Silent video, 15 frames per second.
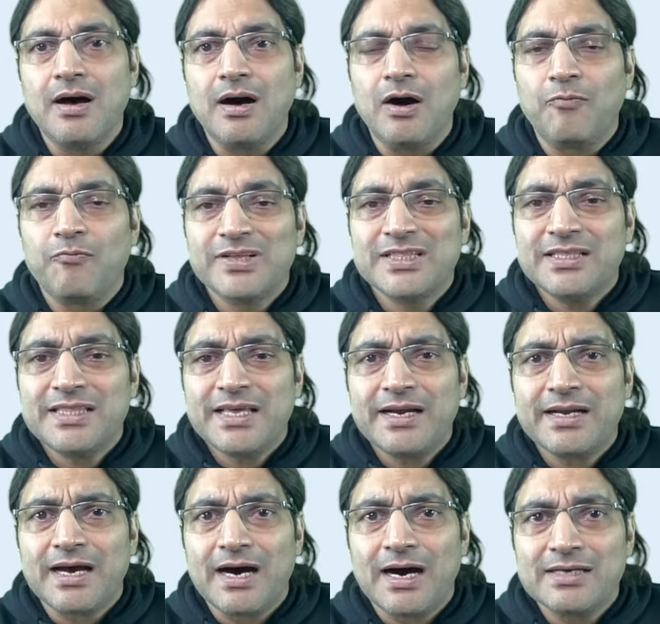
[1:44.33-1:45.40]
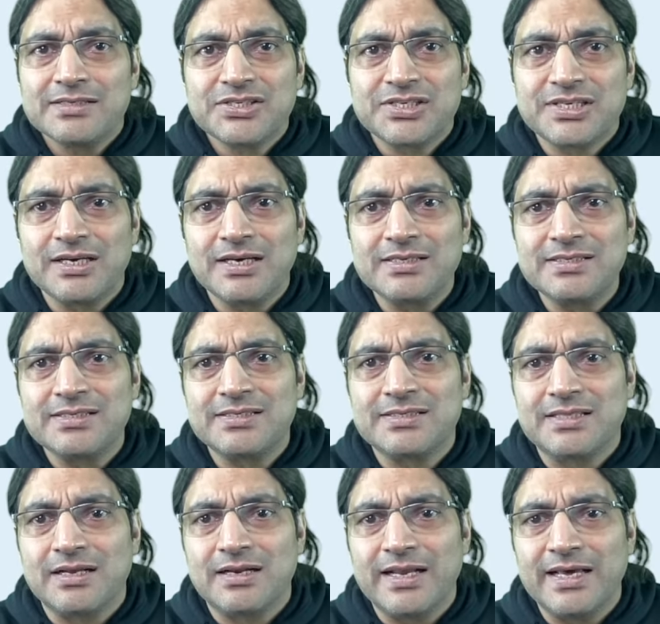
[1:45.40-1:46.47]
Whether they had asked us
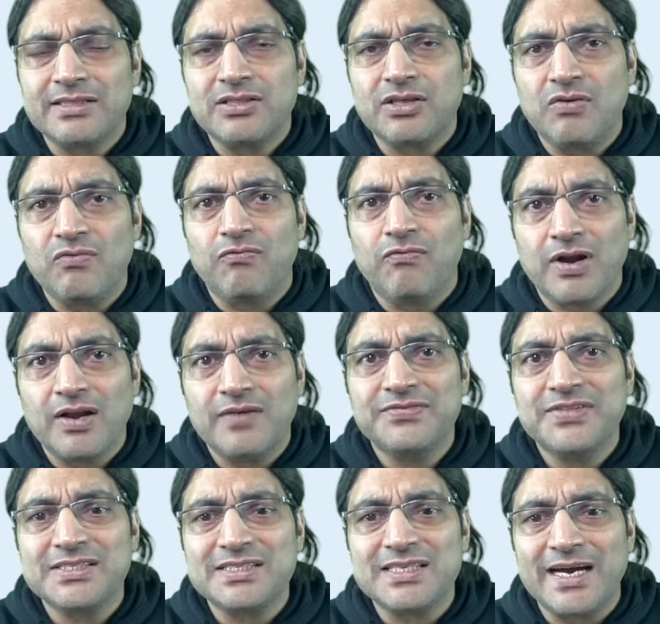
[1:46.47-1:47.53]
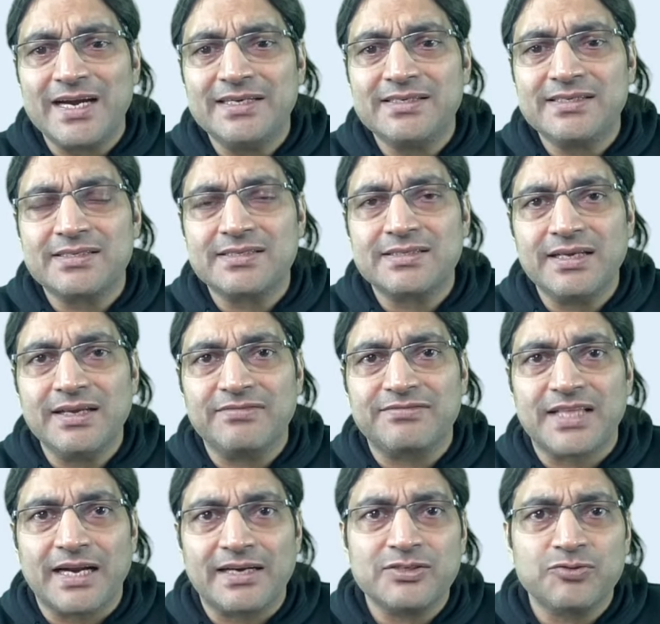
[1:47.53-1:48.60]
the length of one of the sides, if
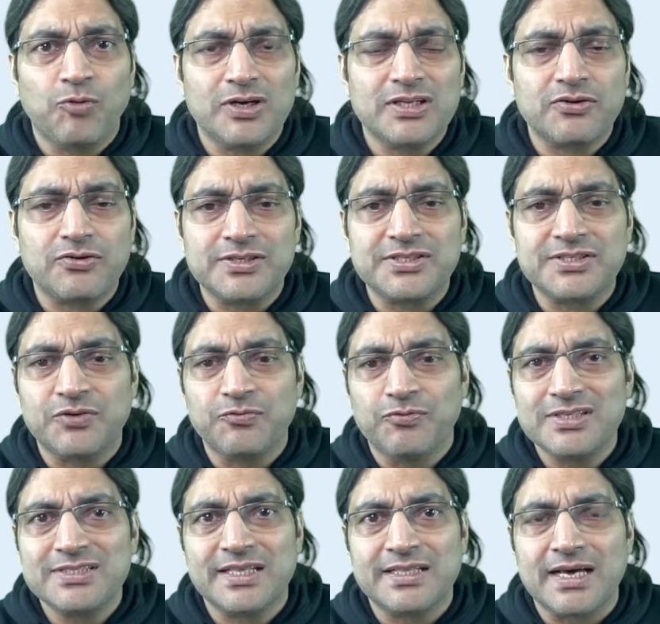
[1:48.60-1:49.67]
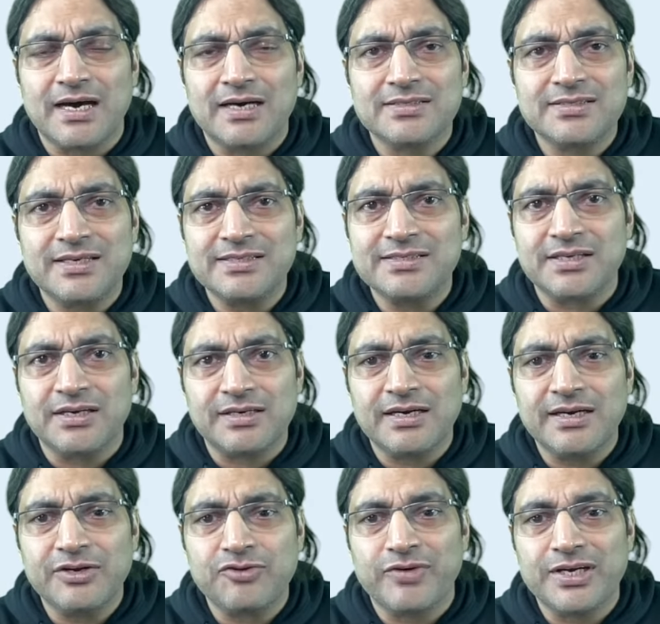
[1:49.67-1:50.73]
that is what the question was, then the answer is
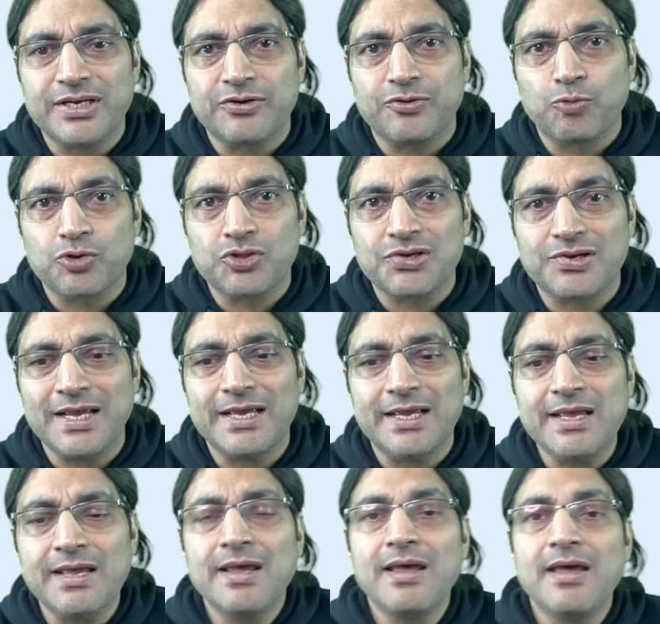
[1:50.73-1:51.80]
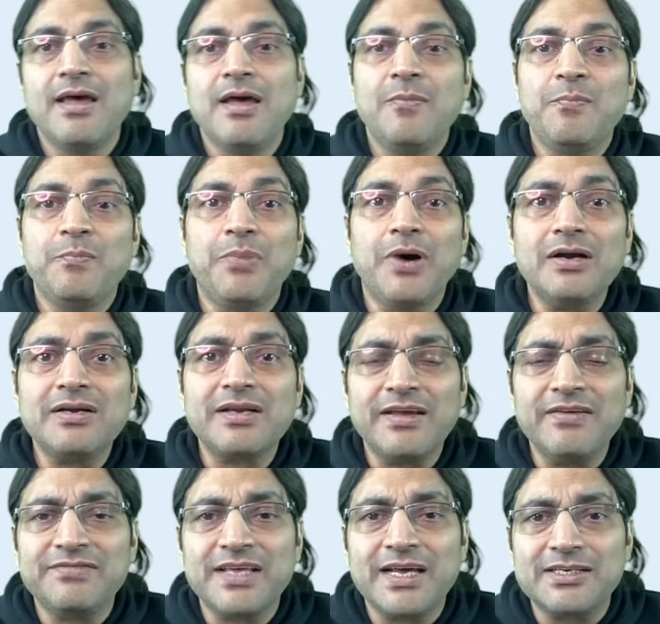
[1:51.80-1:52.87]
certainly 20 root 3. But
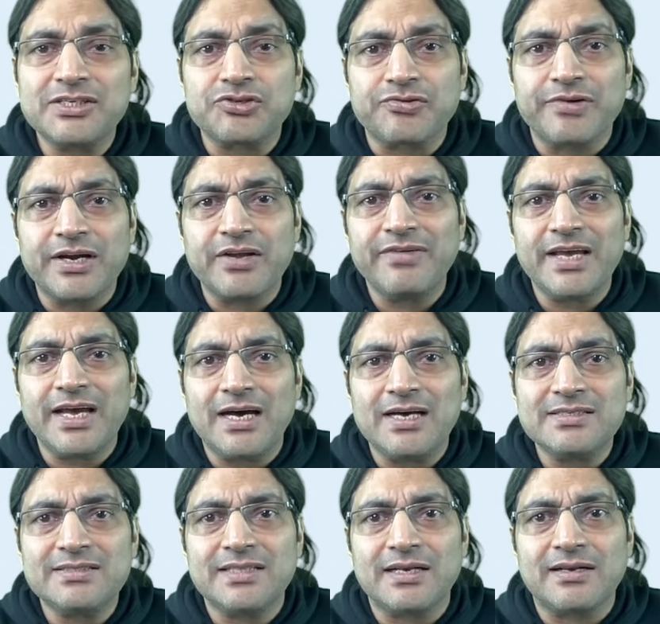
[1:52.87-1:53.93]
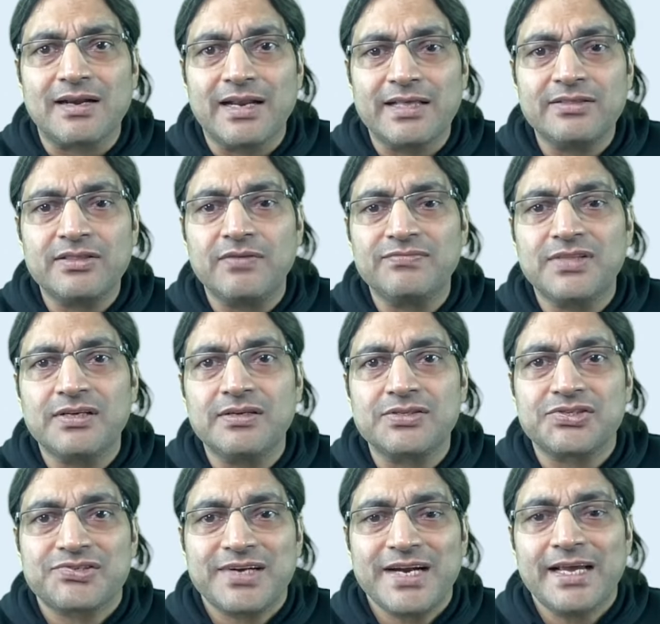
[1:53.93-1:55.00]
if they had straight away asked that length of the
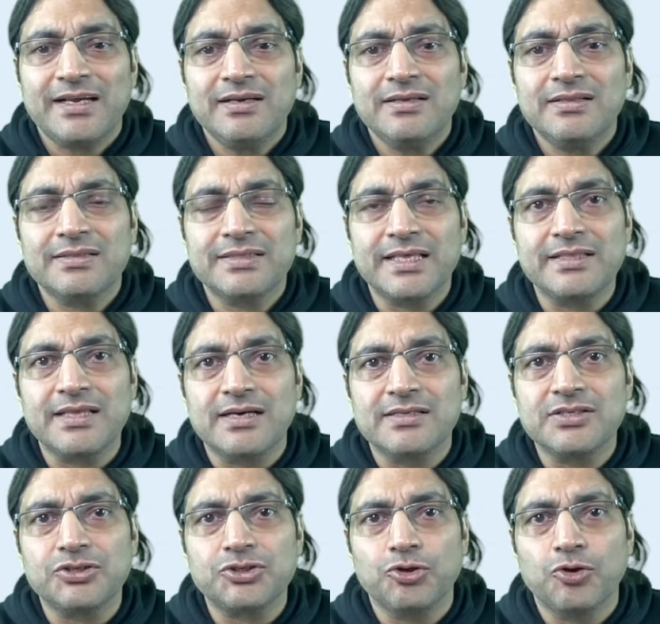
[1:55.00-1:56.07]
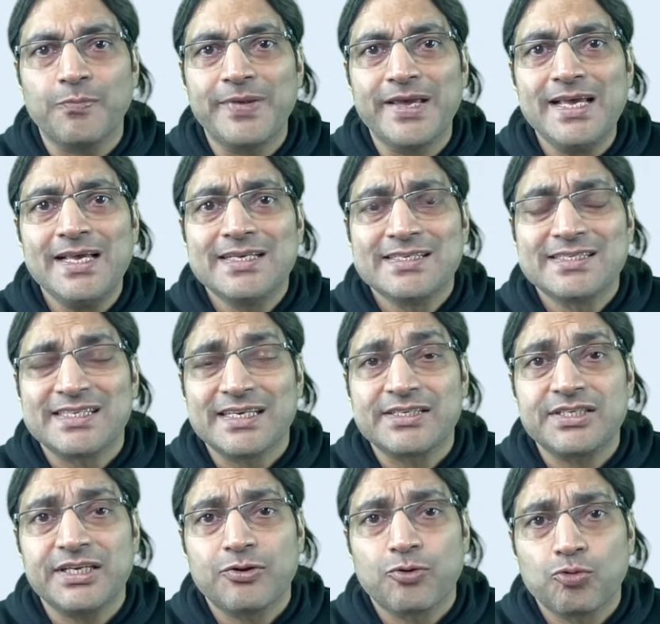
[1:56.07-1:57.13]
string, then the answer should be
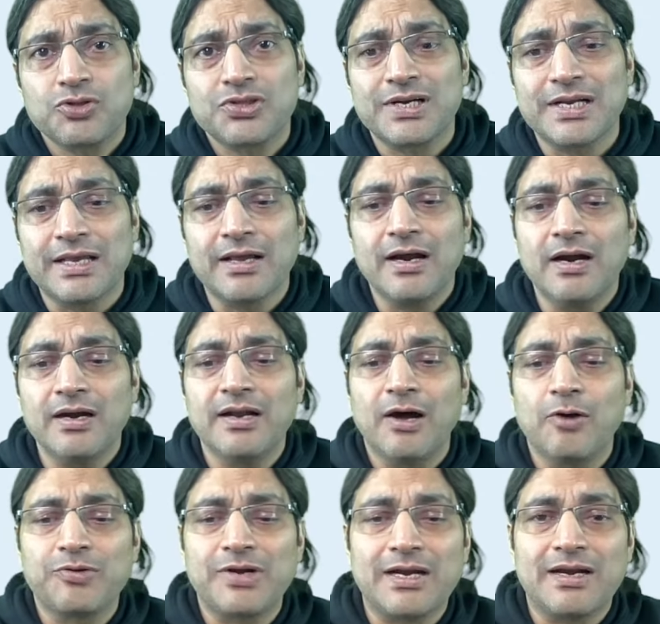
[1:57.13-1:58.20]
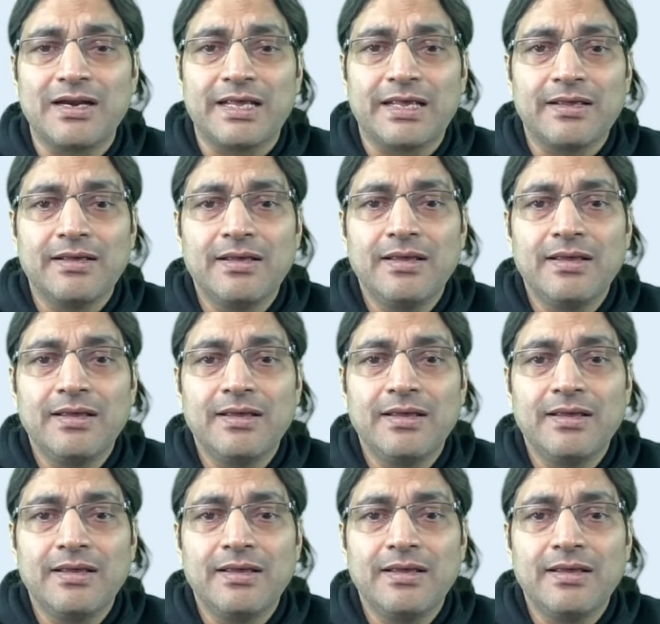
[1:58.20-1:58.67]
60 root 3, undoubtedly.